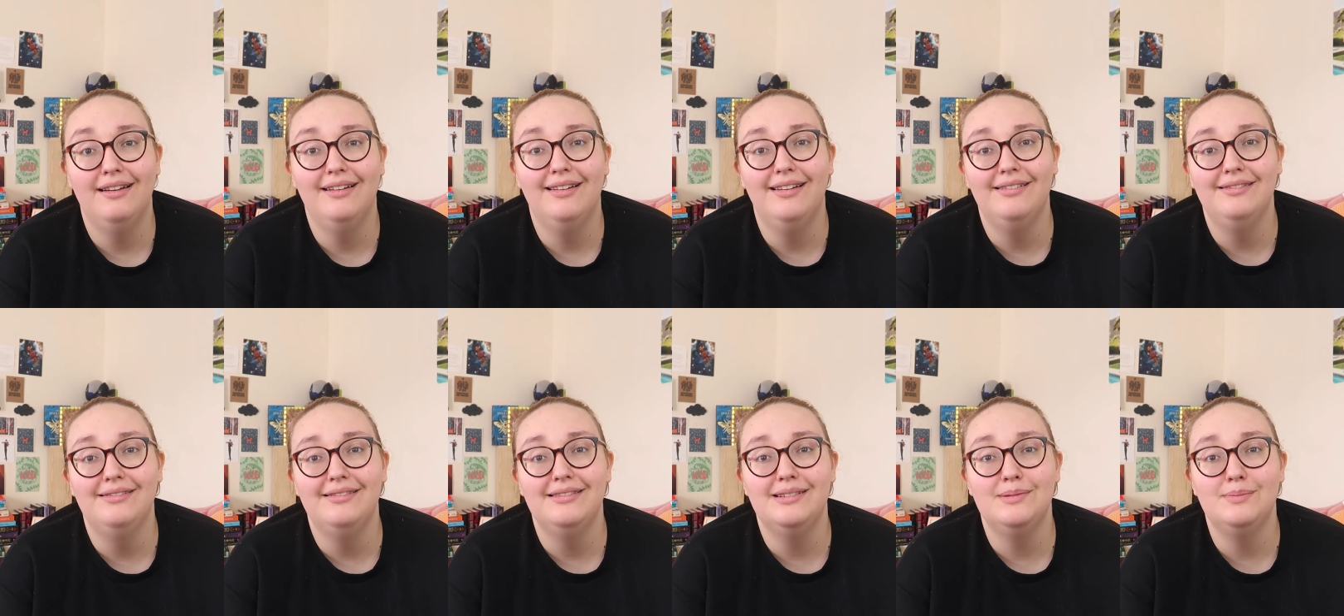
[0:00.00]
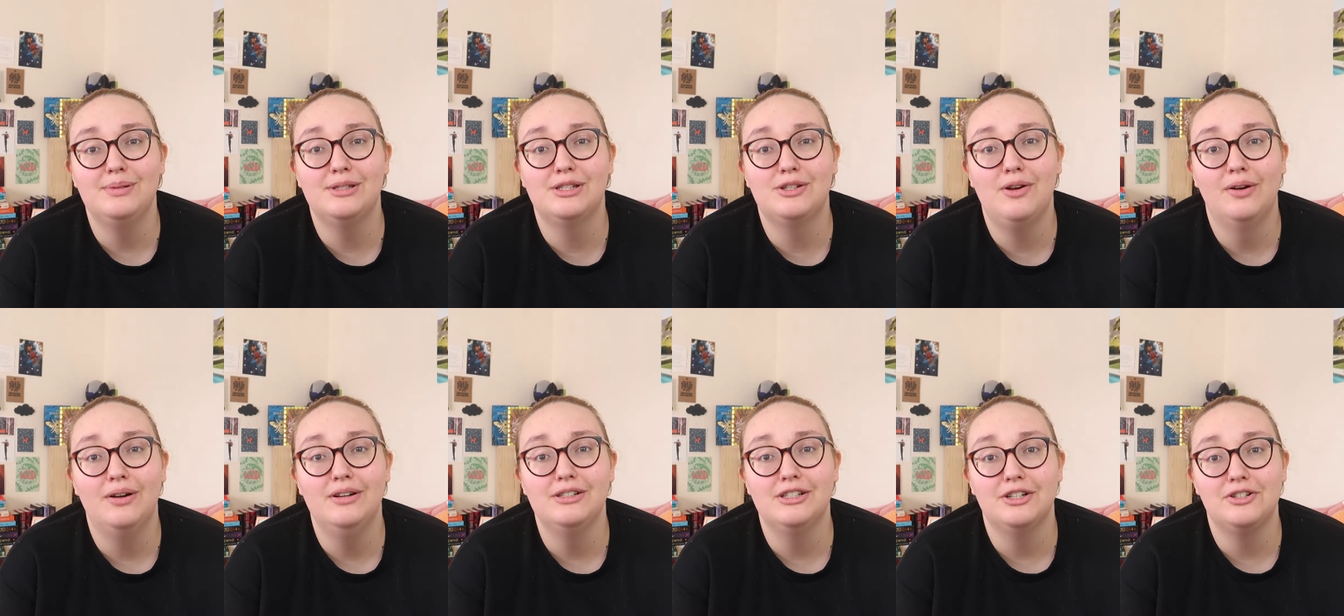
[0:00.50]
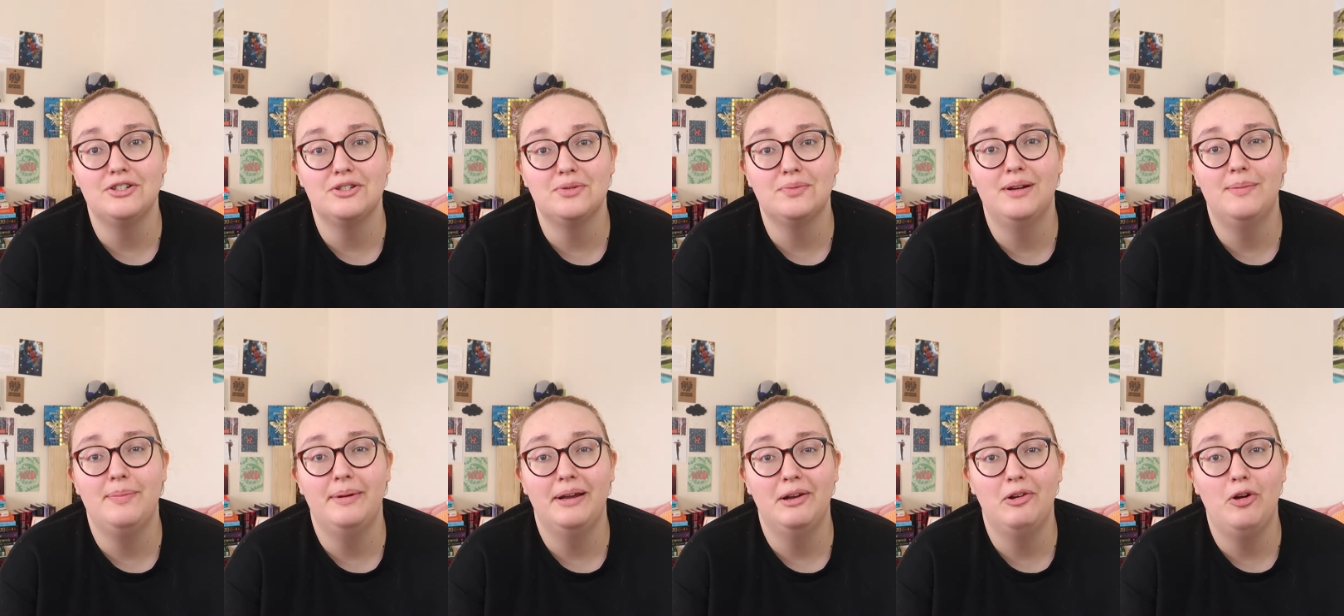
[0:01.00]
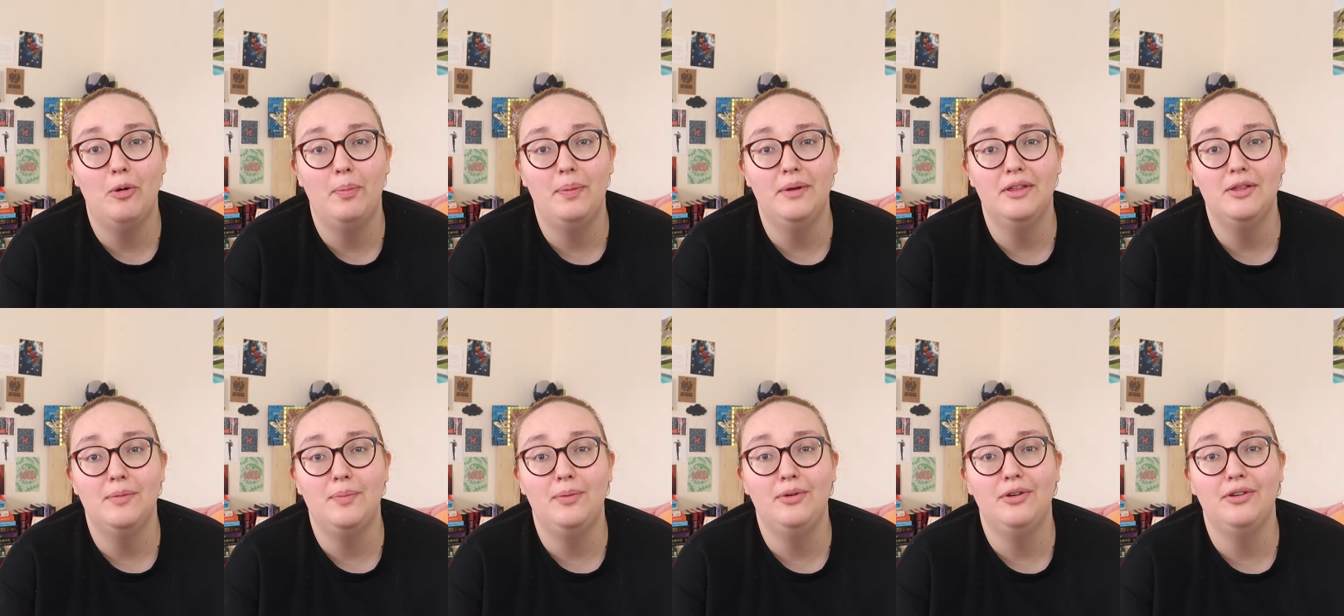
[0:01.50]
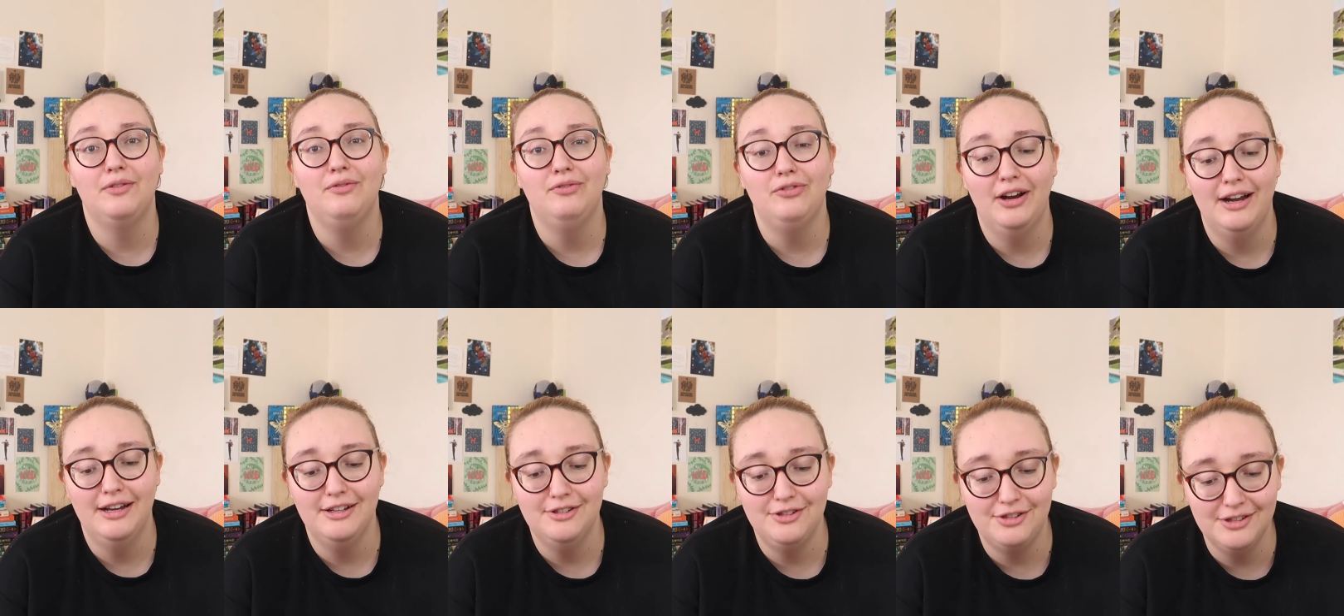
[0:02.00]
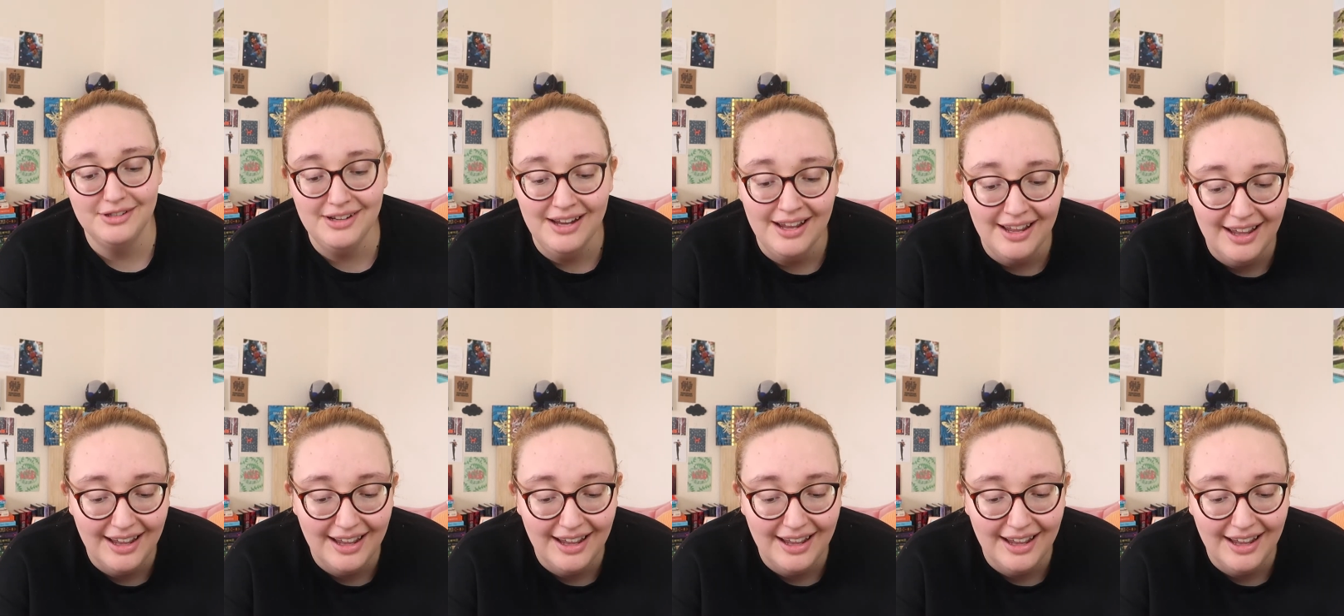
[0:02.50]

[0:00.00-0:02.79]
I'm Scottish, I just want to buy a copy of the book in French.